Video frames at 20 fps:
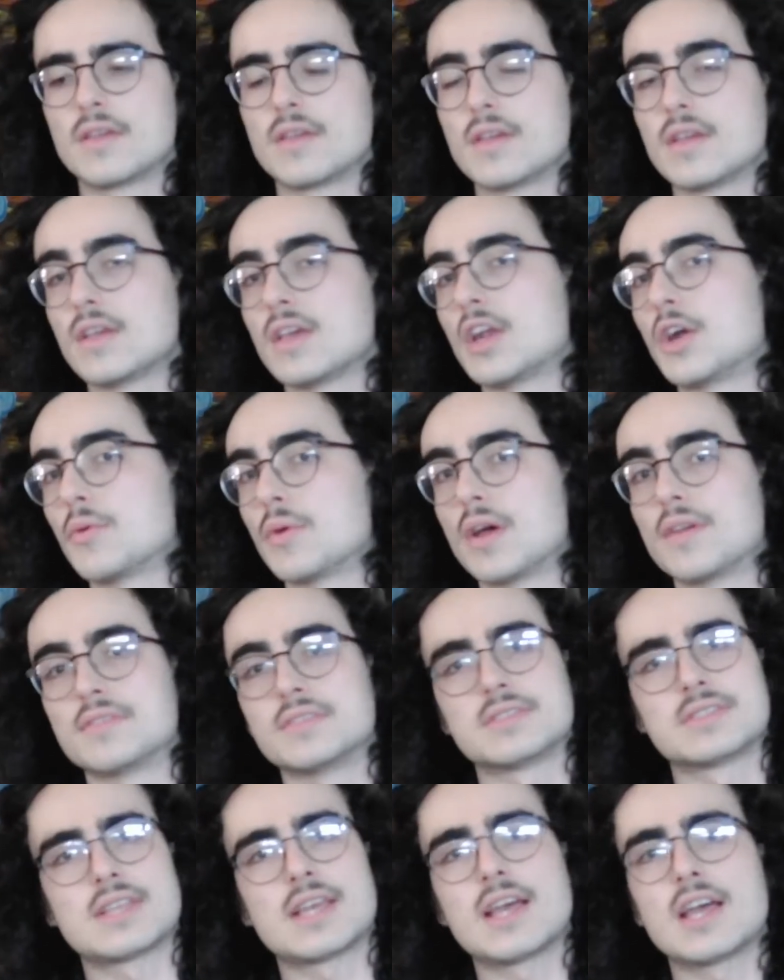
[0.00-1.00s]
And around this
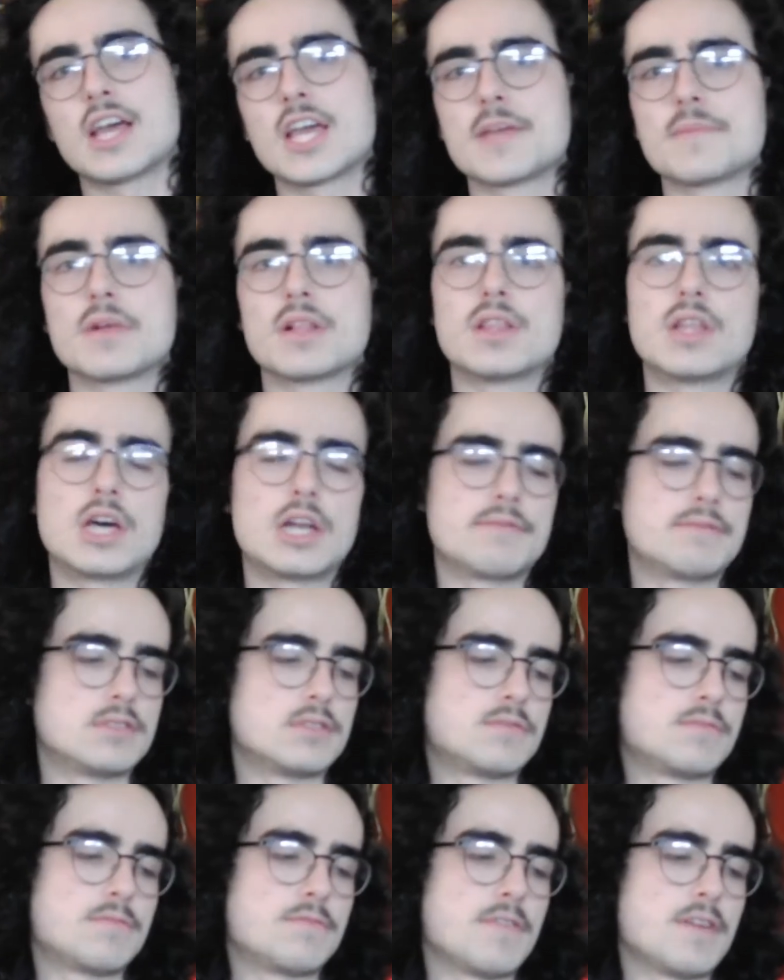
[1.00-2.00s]
time, a lot of his
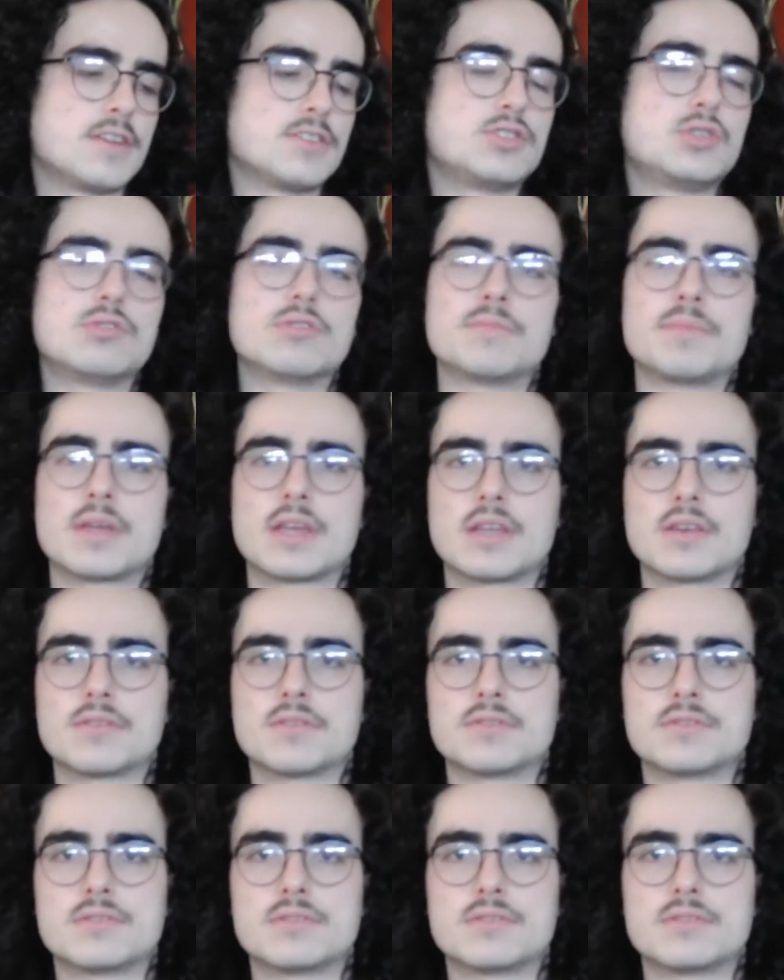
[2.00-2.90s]
friends who were painters